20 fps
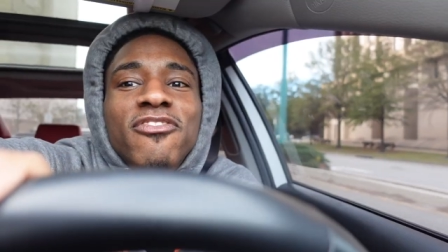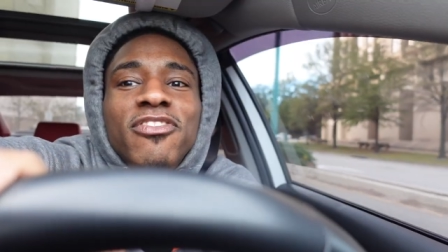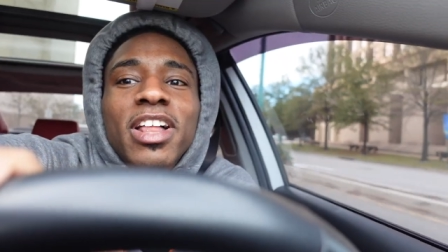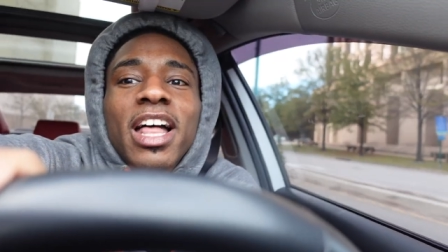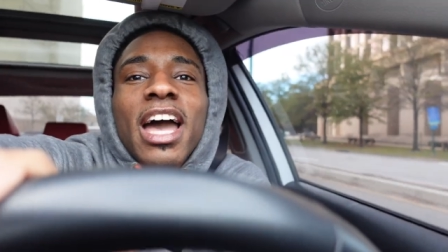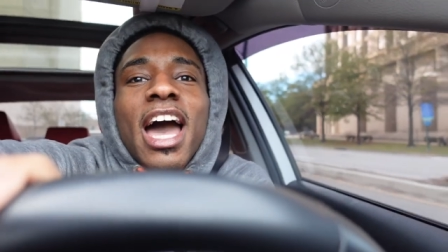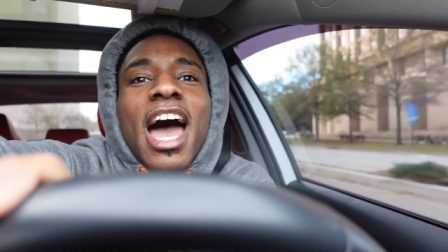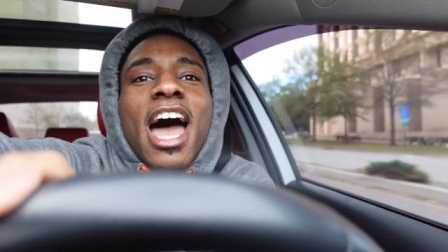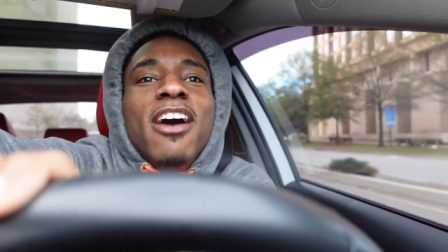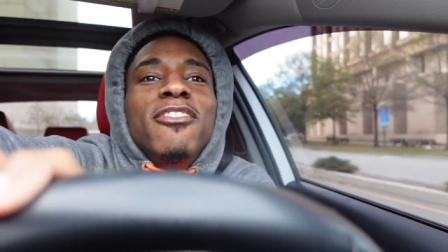feel
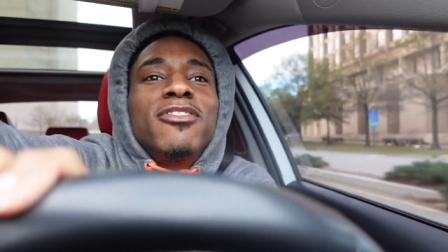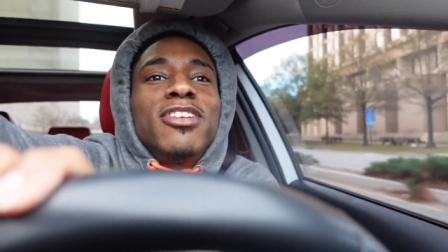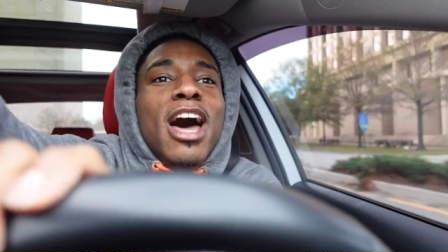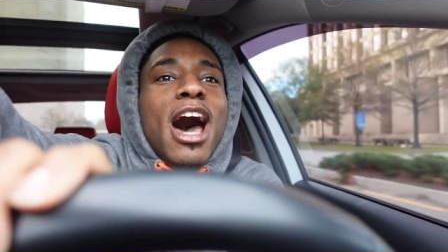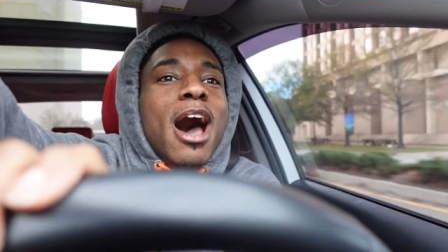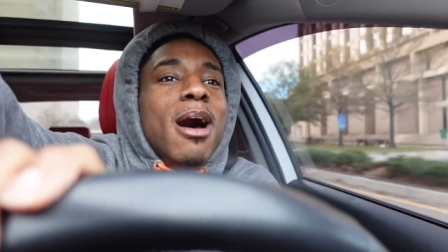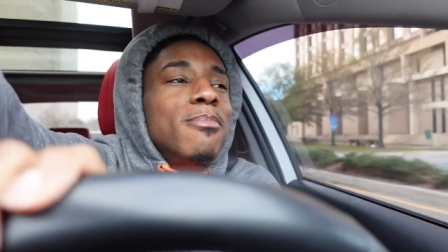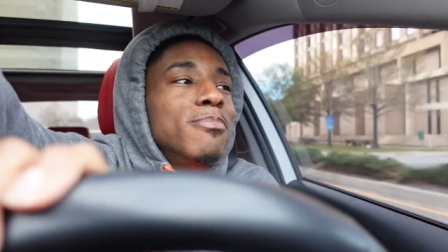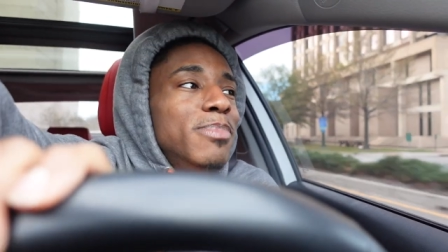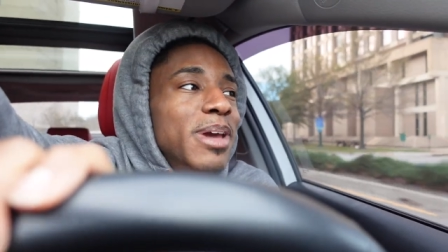like I have
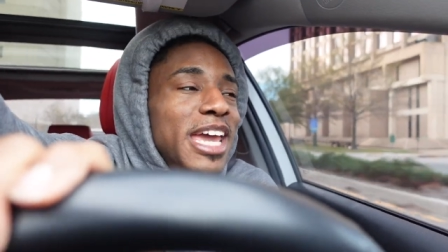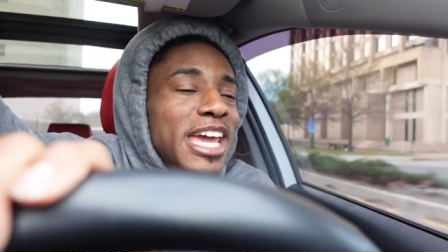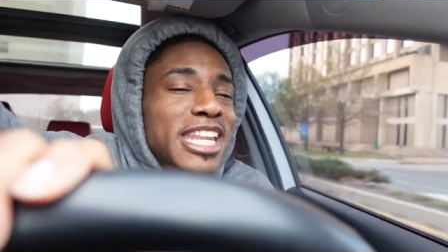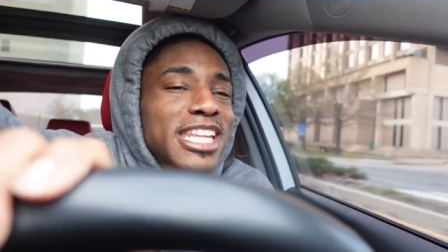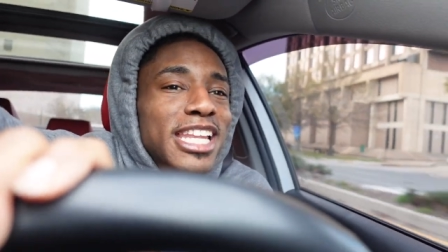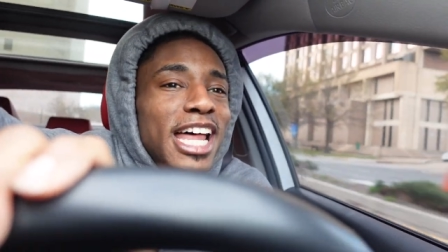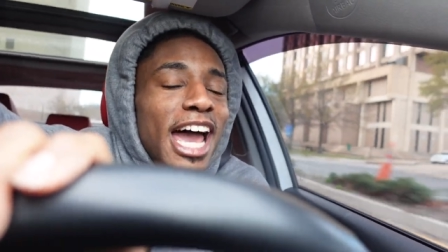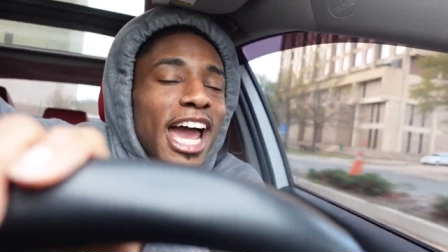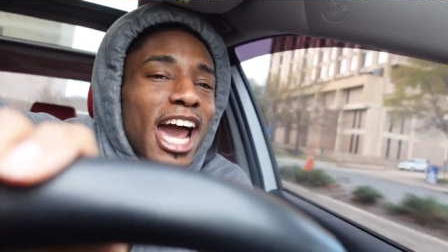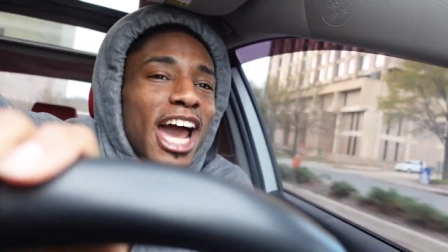not
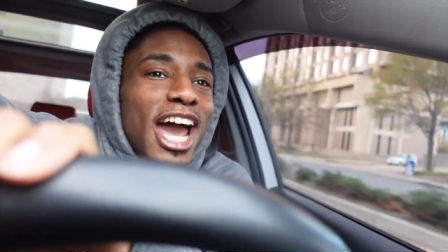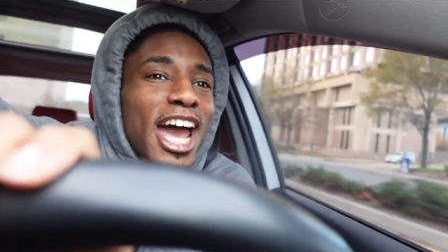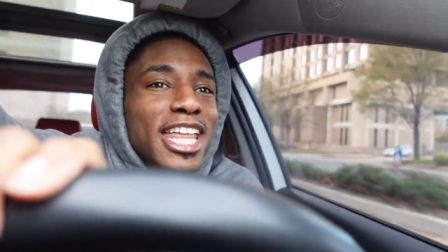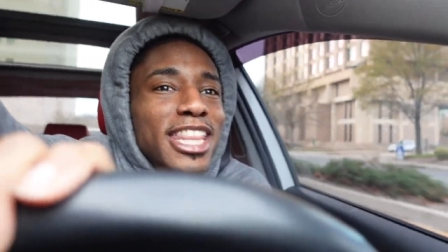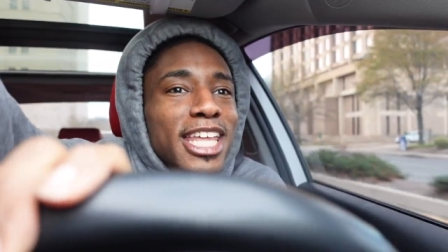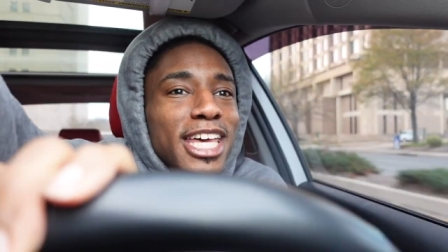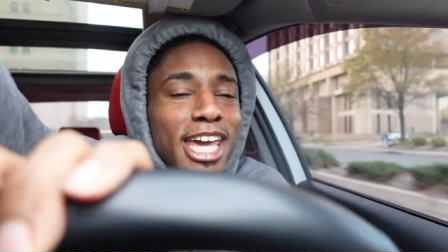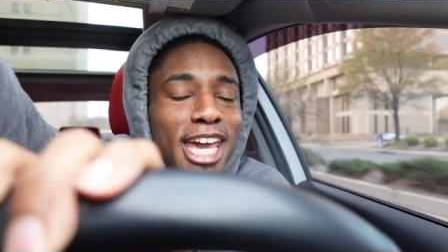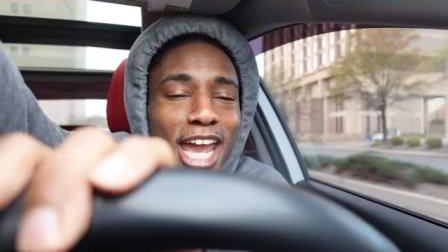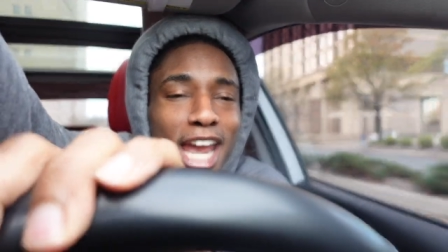been like,
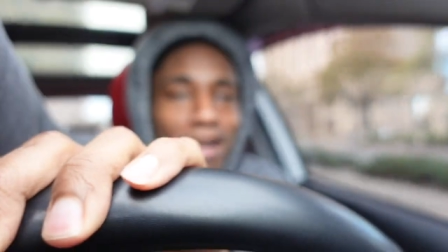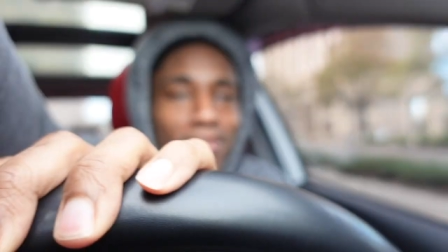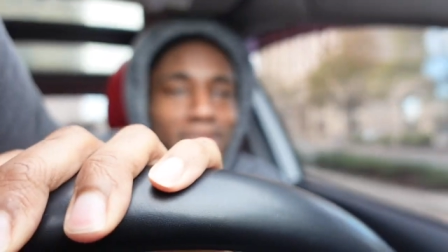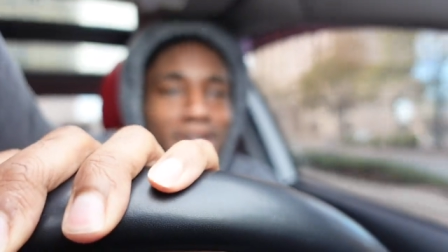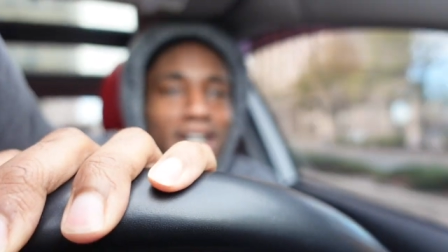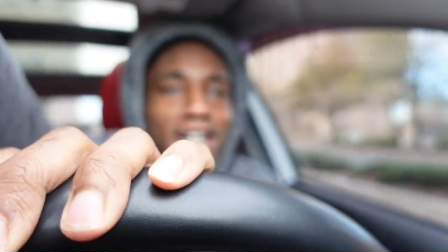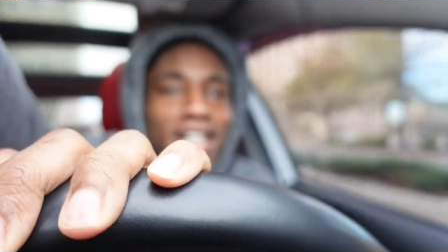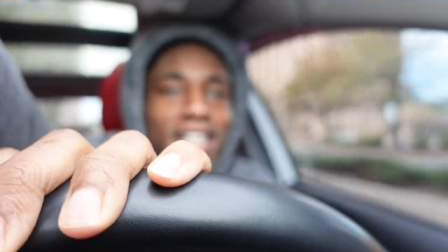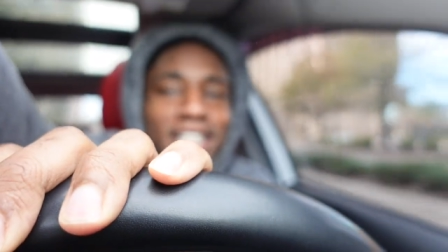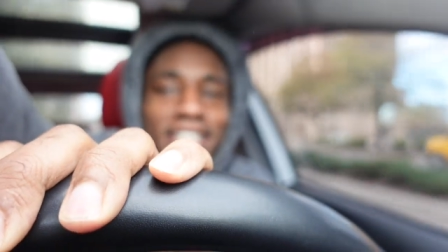and the
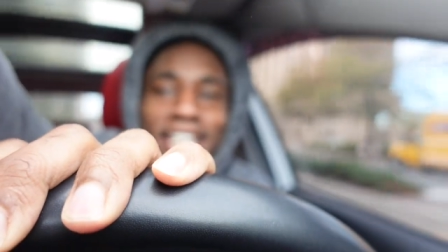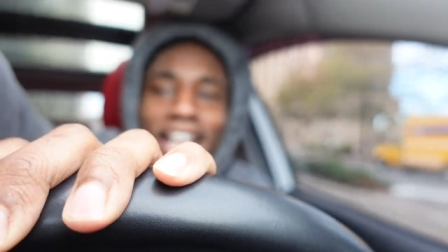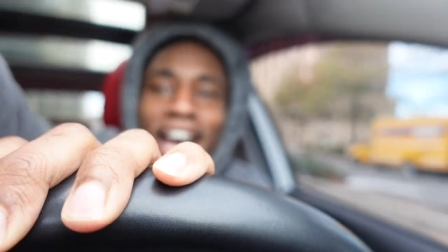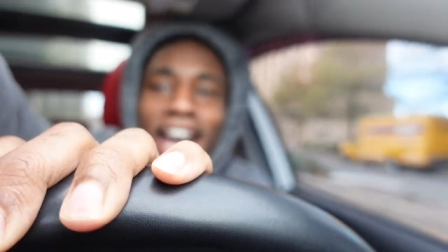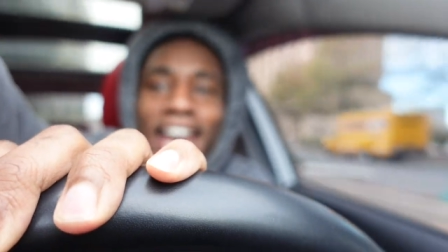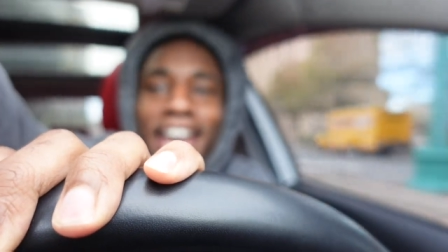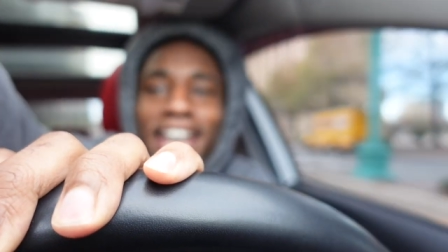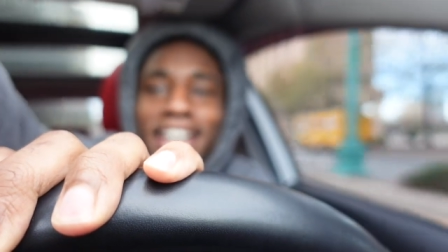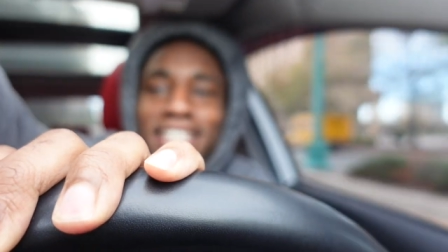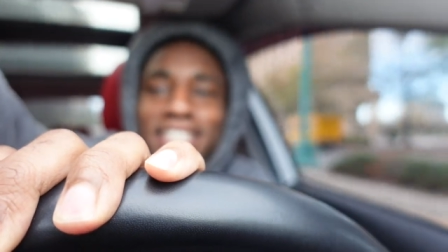camera,
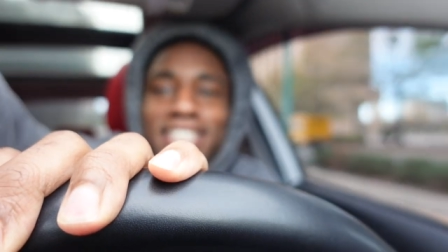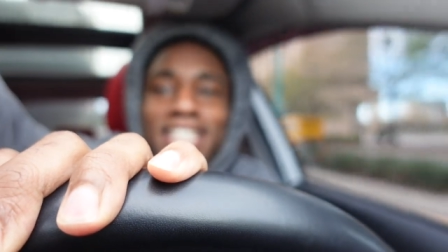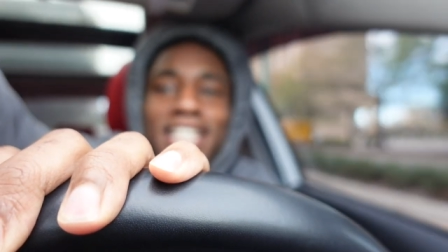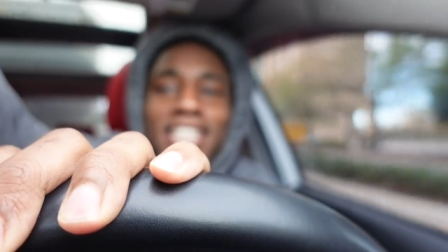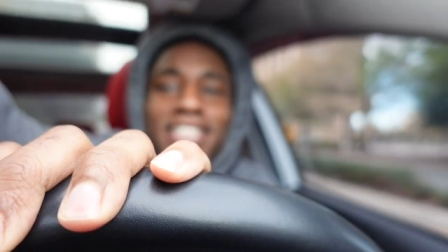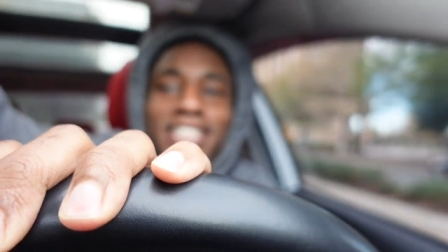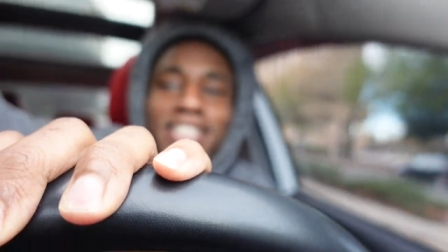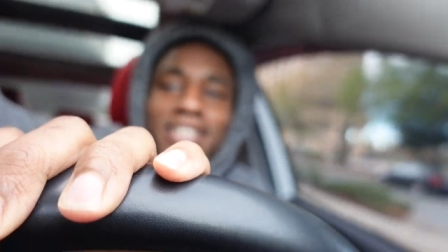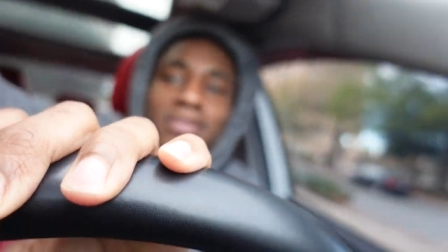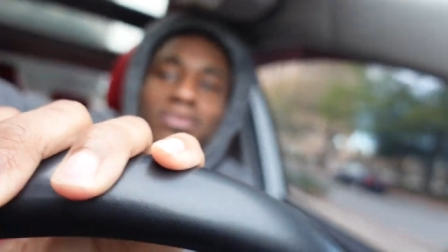like,
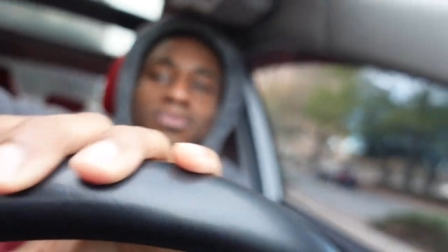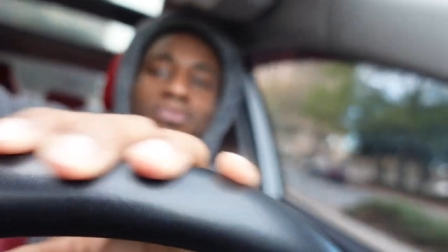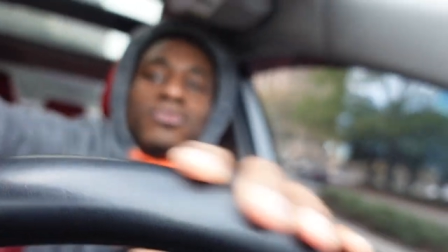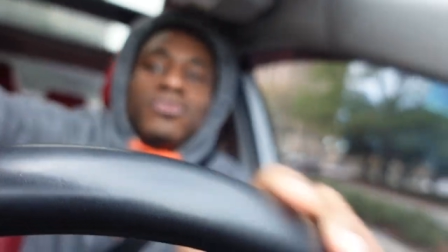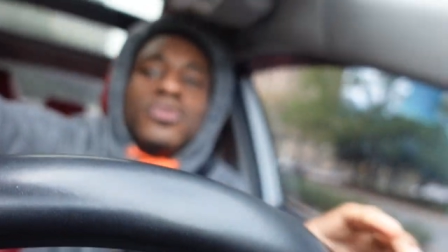just,